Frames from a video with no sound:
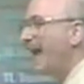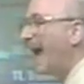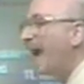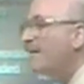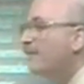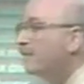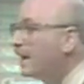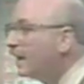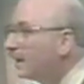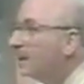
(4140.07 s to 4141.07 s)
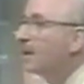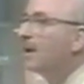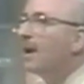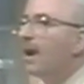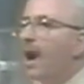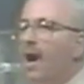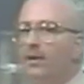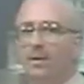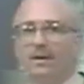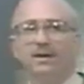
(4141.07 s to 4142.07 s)
have been uh,
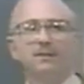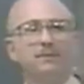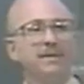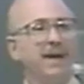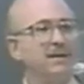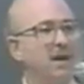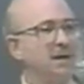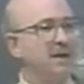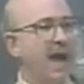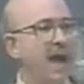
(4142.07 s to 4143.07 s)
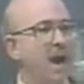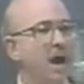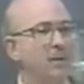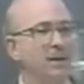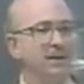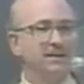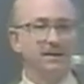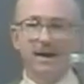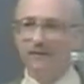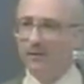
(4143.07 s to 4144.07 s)
unwilling to protect us and unwilling to
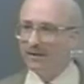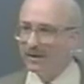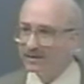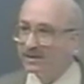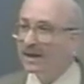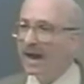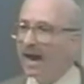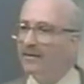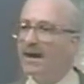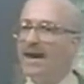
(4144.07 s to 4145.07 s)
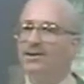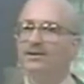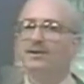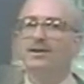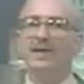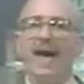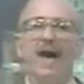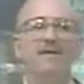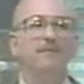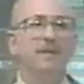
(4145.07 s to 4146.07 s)
level us, and that agencies
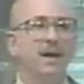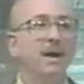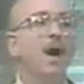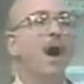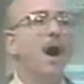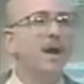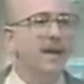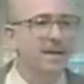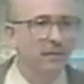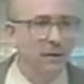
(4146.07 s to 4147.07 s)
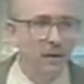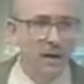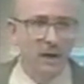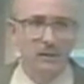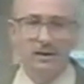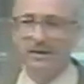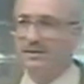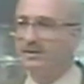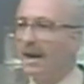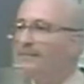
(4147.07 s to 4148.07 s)
have been unable or unwilling to
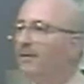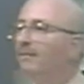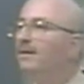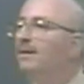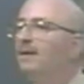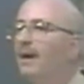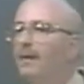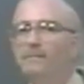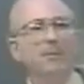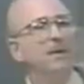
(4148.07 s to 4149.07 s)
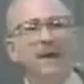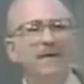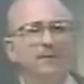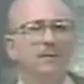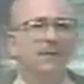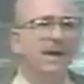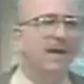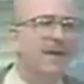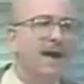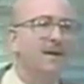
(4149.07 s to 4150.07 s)
stop them. Uh, but we don't have to agree
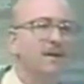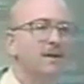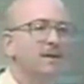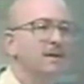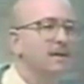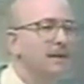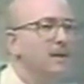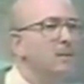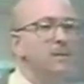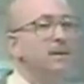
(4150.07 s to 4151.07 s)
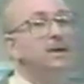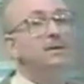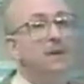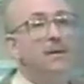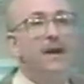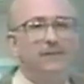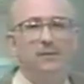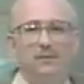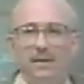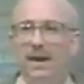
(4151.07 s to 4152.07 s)
on that. Okay? We really don't have to
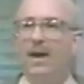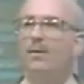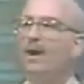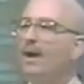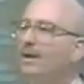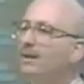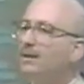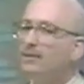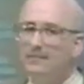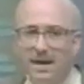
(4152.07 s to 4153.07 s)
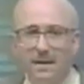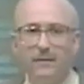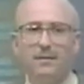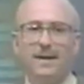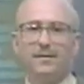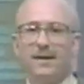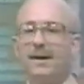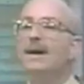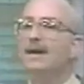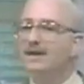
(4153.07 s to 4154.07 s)
agree on, uh, you know, many of you may think
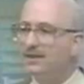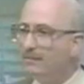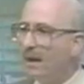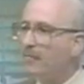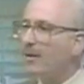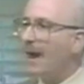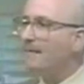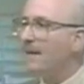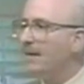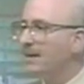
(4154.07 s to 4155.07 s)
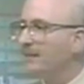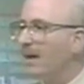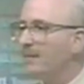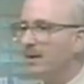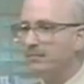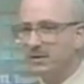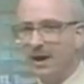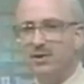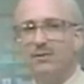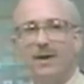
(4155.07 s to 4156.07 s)
it's a bum rap and the environmental
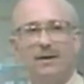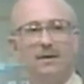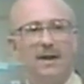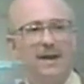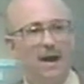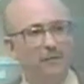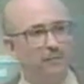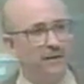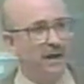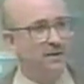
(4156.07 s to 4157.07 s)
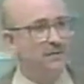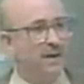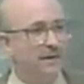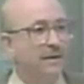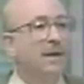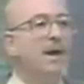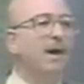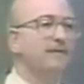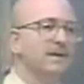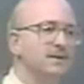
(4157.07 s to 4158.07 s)
protection record and health protection record
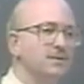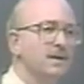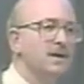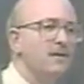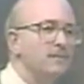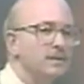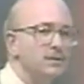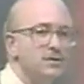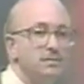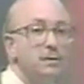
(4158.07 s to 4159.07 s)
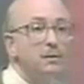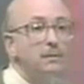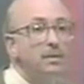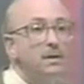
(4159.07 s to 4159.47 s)
of industry and government are superb.